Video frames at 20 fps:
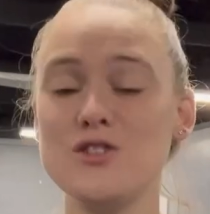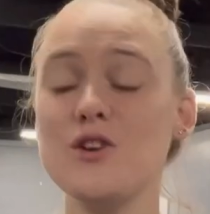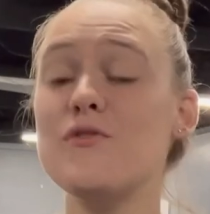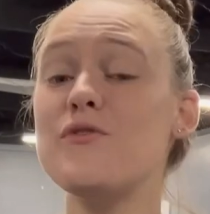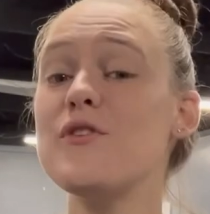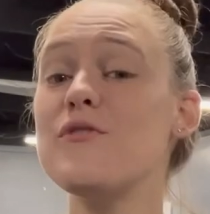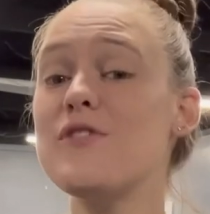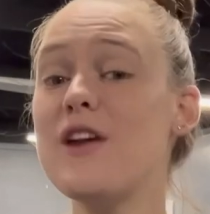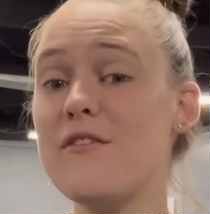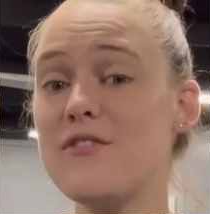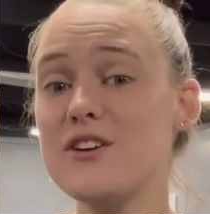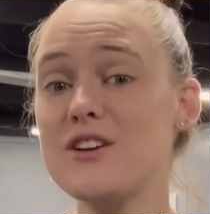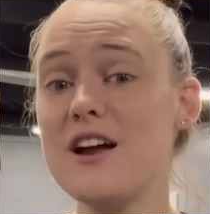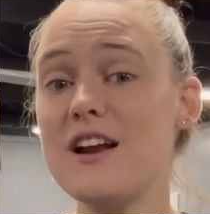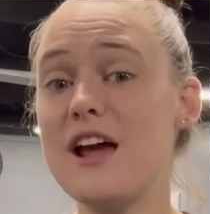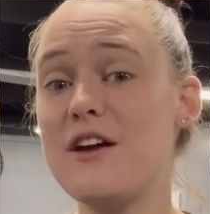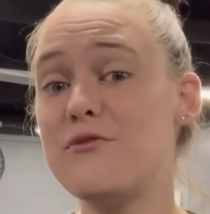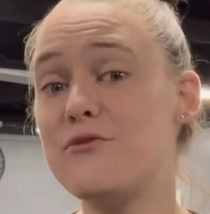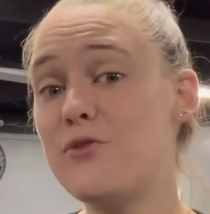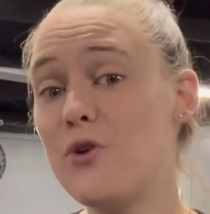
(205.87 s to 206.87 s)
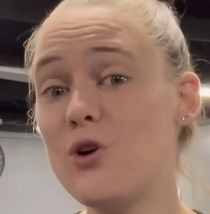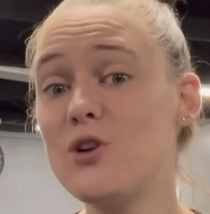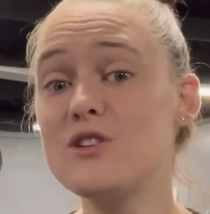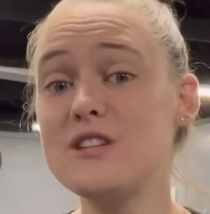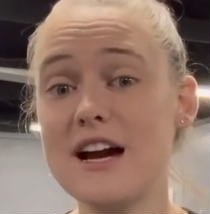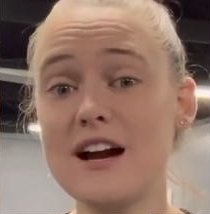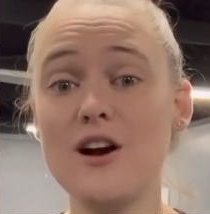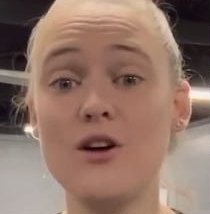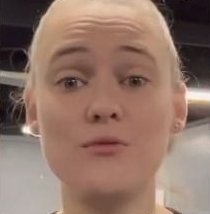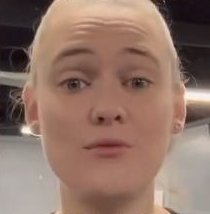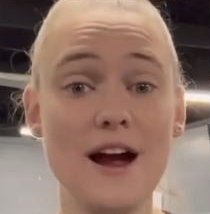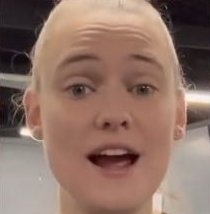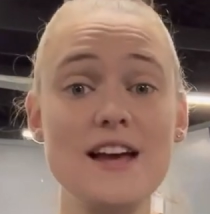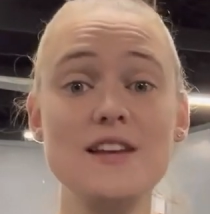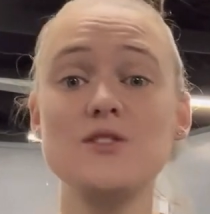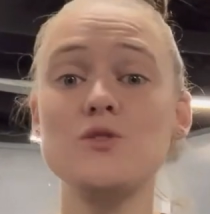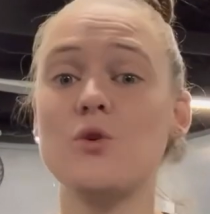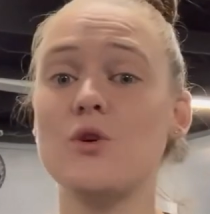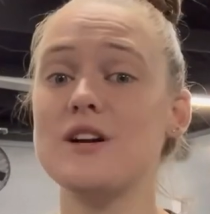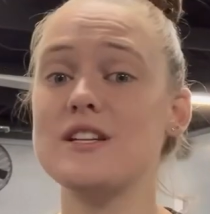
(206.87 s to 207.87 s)
if you've never done a full Deka
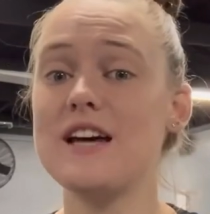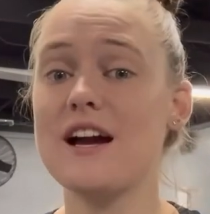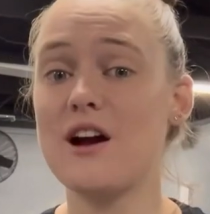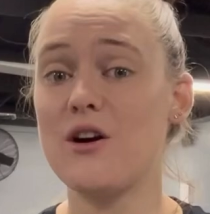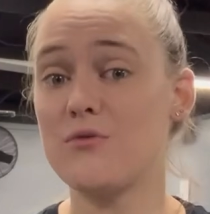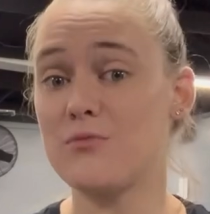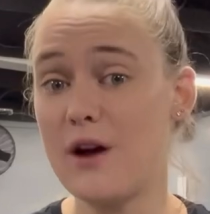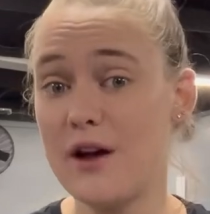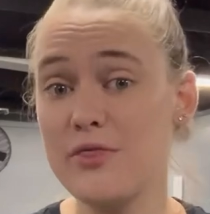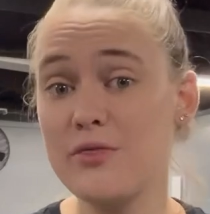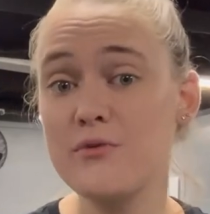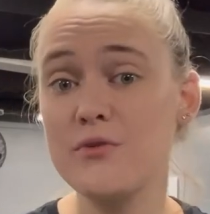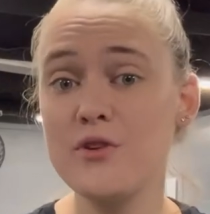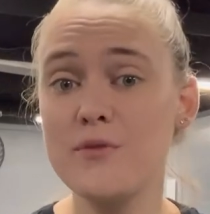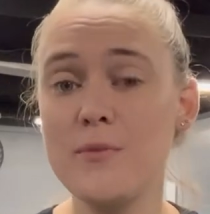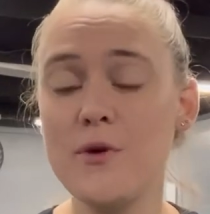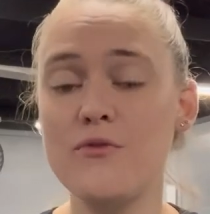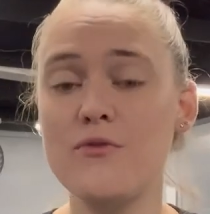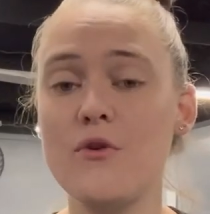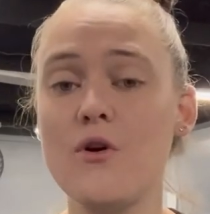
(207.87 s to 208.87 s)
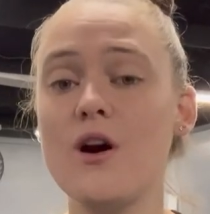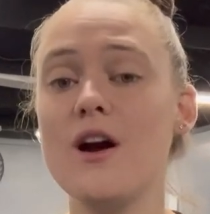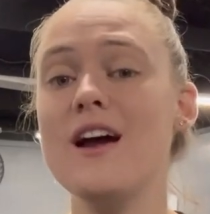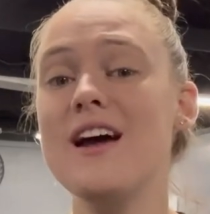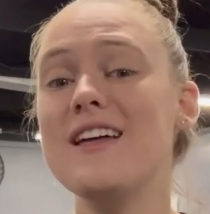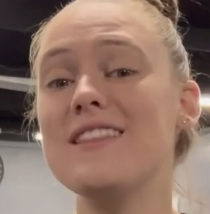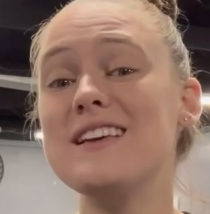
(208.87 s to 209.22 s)
race or a Deka run through before,